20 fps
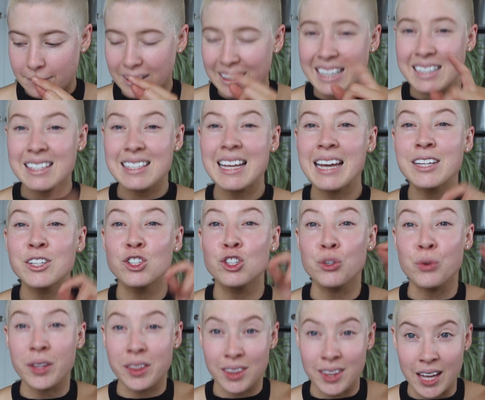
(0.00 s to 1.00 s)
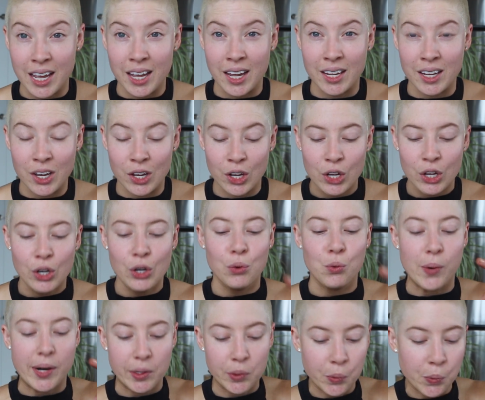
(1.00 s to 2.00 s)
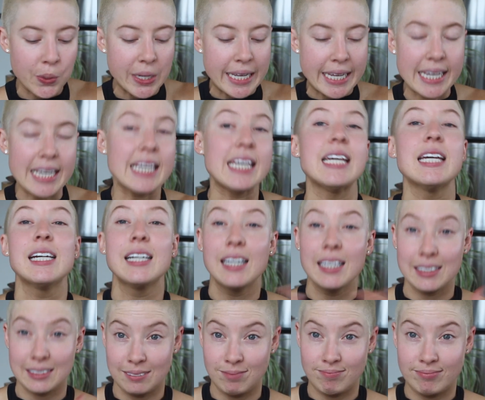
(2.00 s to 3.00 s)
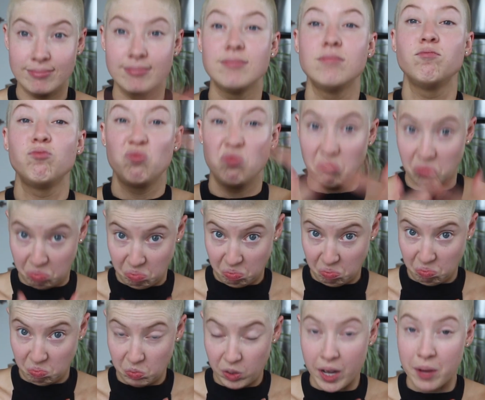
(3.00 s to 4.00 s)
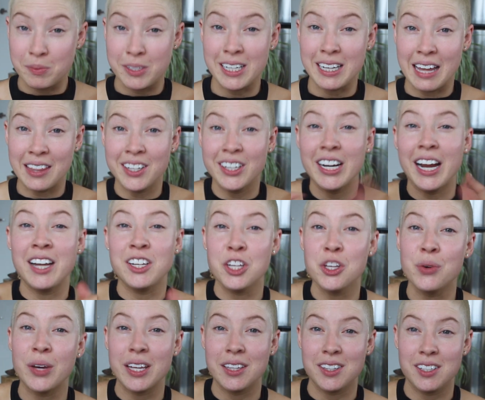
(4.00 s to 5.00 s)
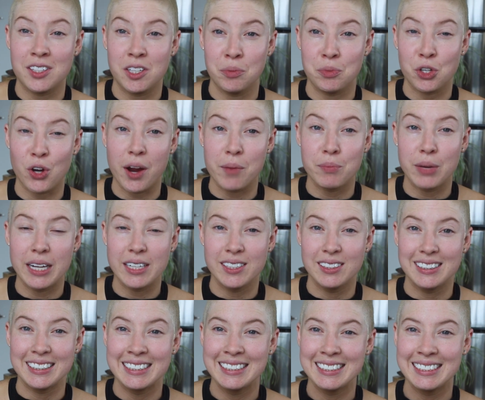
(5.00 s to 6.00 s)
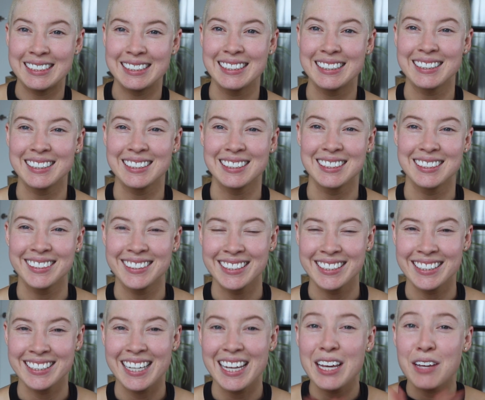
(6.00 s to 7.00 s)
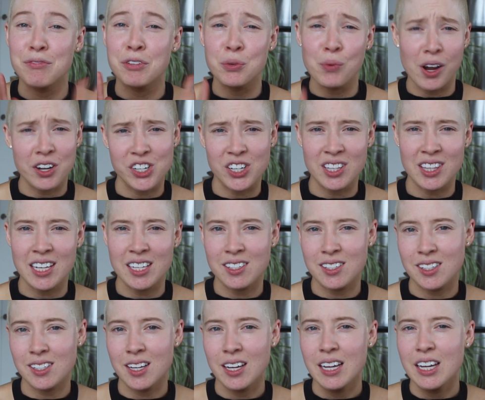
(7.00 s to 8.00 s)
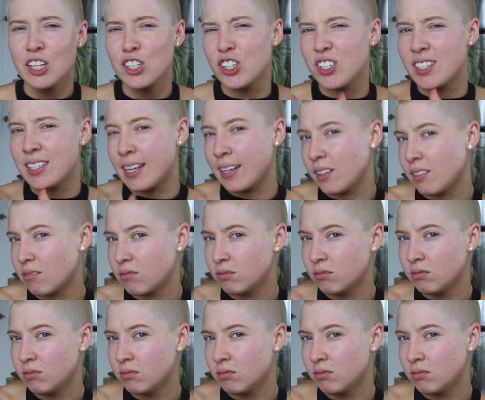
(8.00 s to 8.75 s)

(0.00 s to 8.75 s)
let's like do a thing where we come together and you hit the subscribe button. If you're watching this, just like,